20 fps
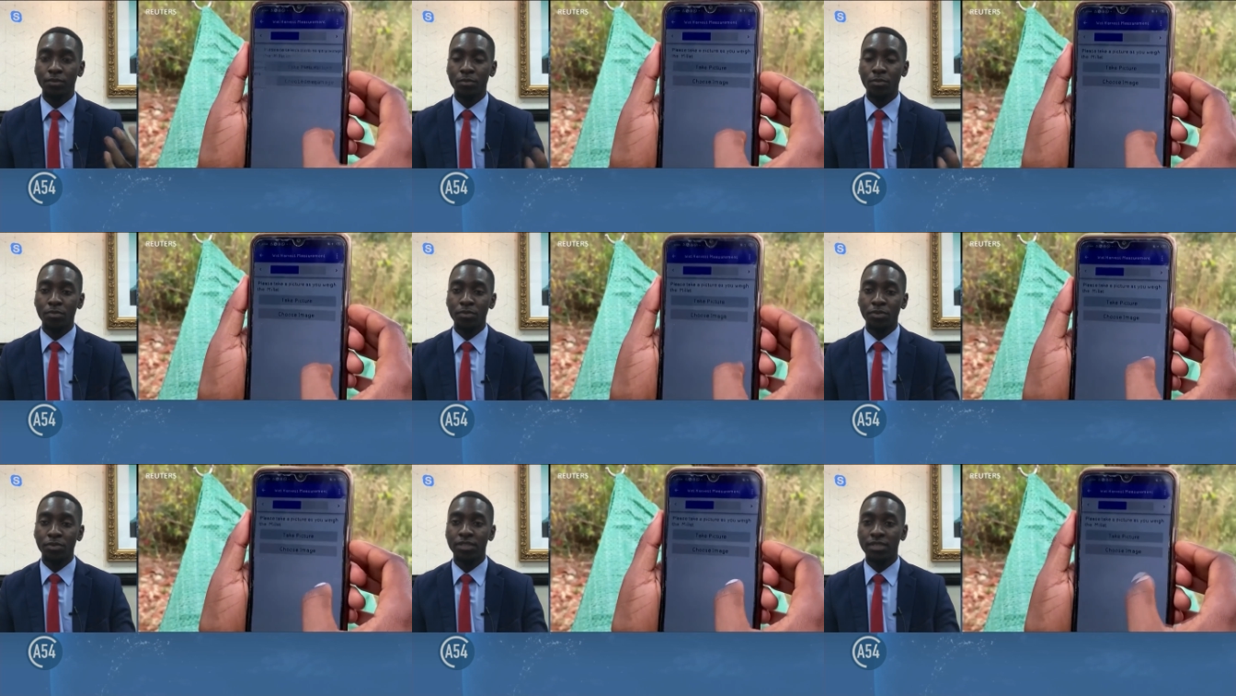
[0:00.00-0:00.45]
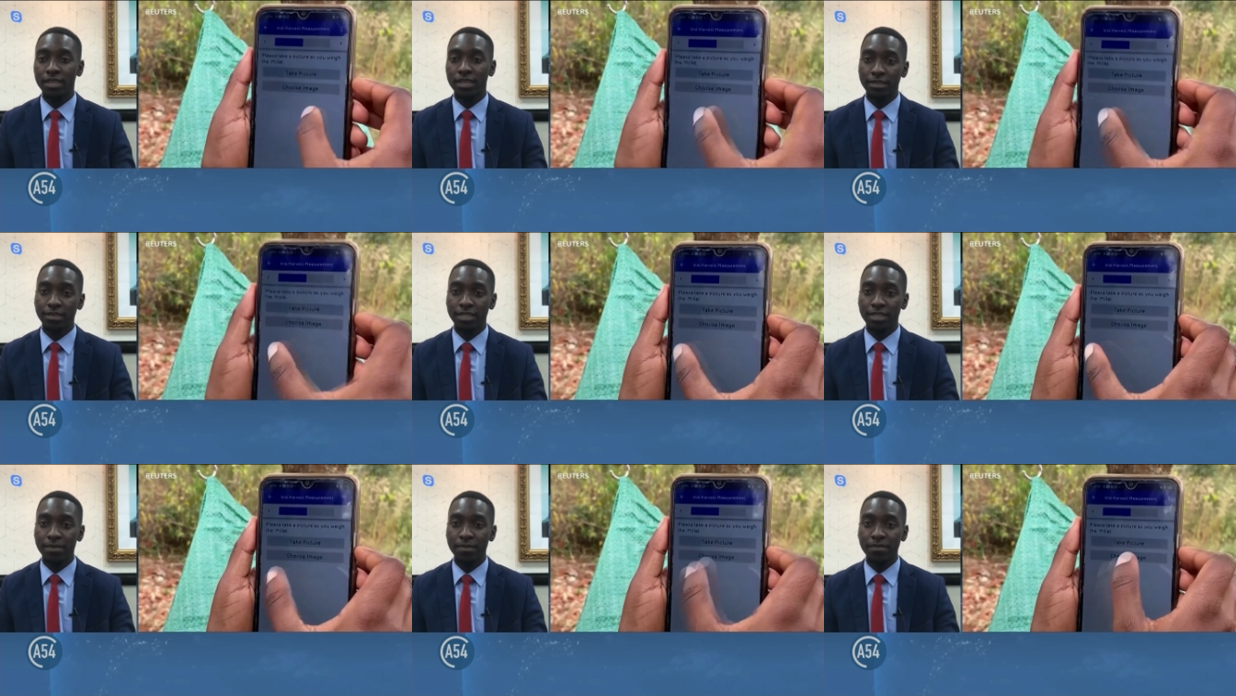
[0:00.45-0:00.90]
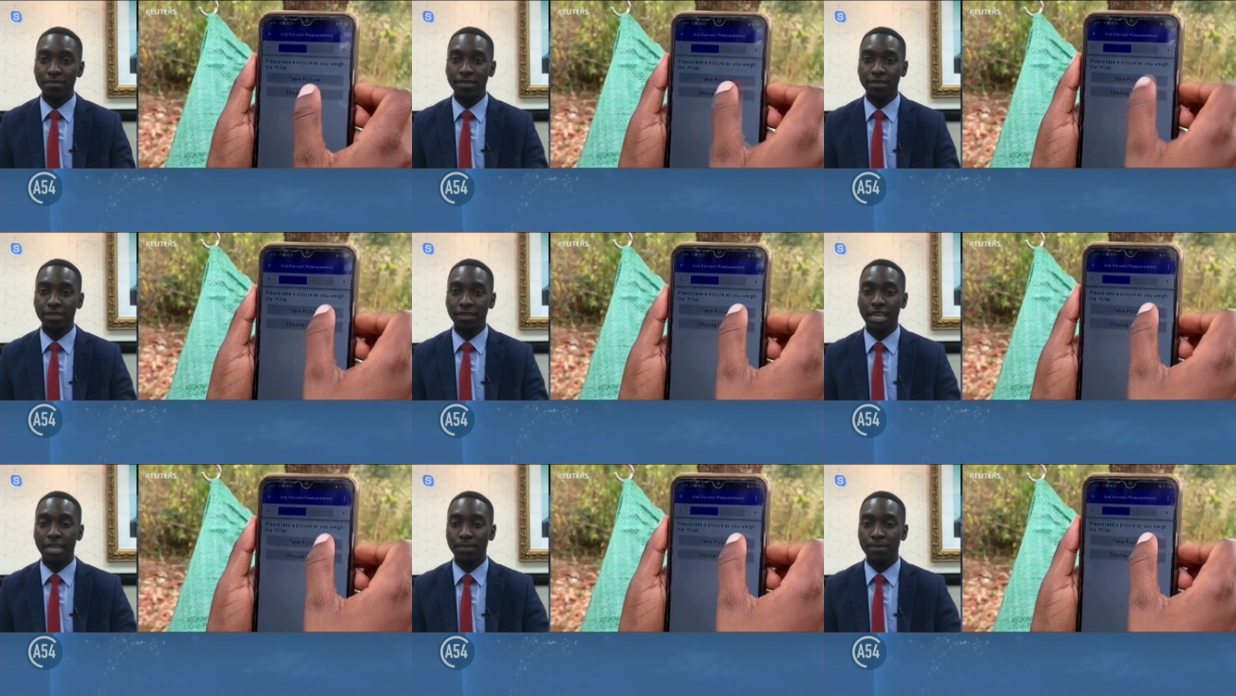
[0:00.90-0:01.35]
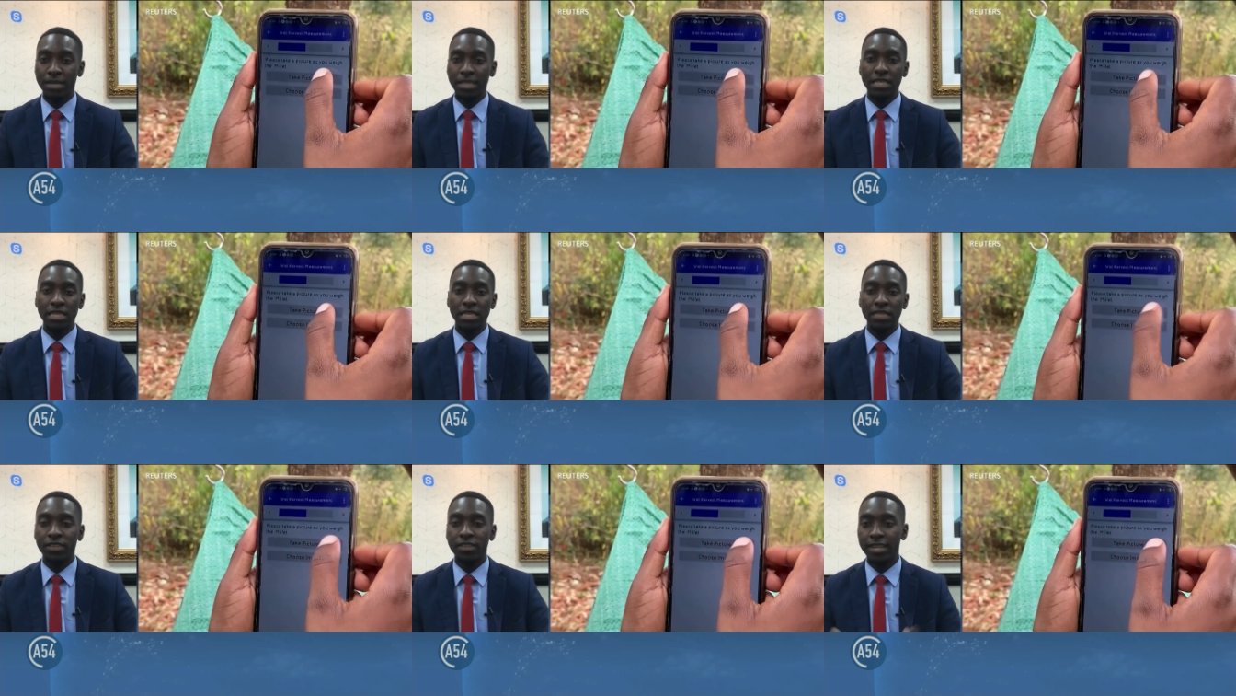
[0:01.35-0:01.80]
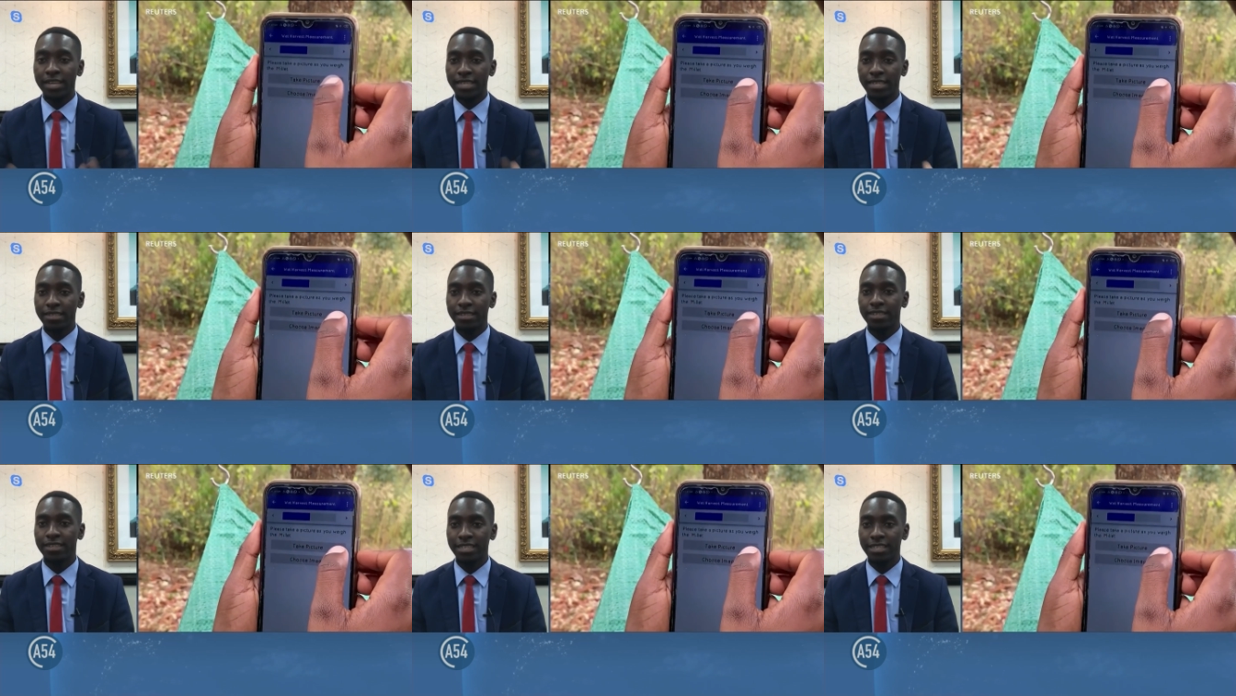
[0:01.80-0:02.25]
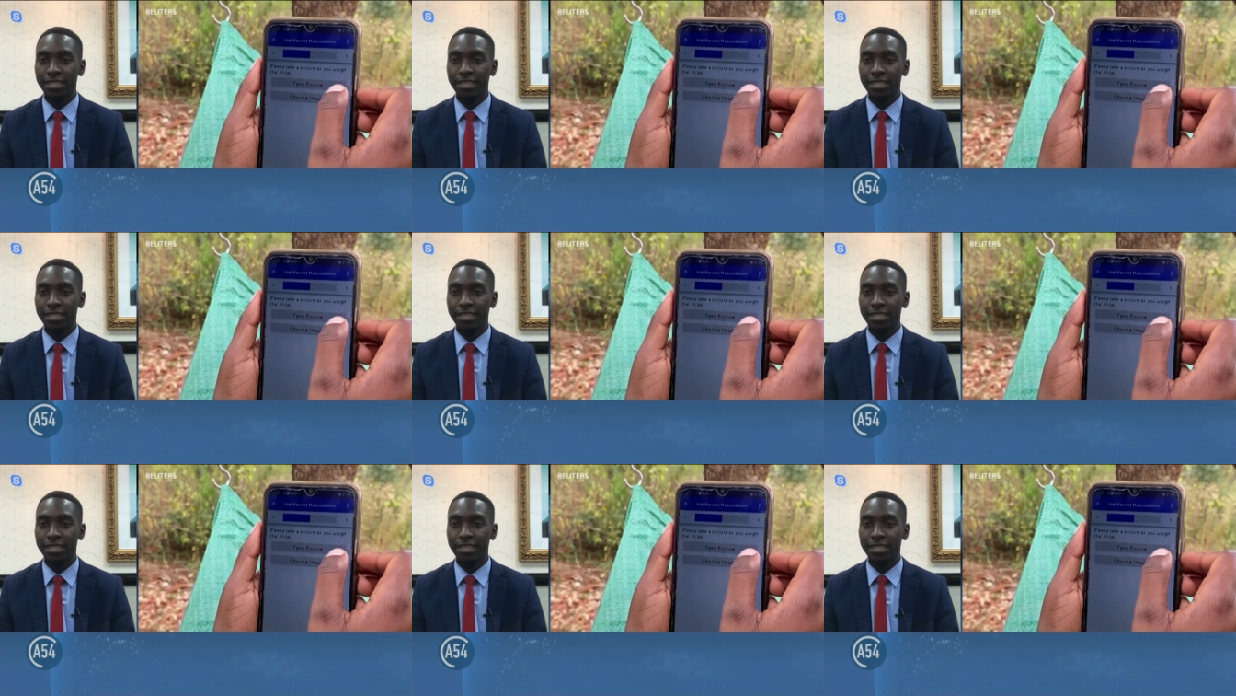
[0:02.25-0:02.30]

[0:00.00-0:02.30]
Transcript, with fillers: computer systems, expensive education